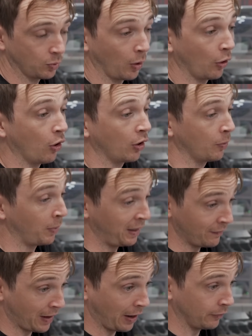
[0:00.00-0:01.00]
Well, I've got a
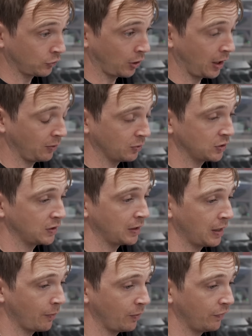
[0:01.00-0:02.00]
complete valve train, which I didn't
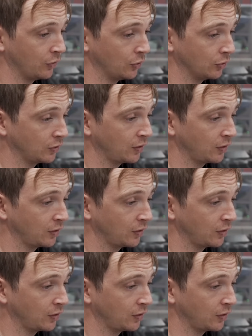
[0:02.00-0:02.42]
have before,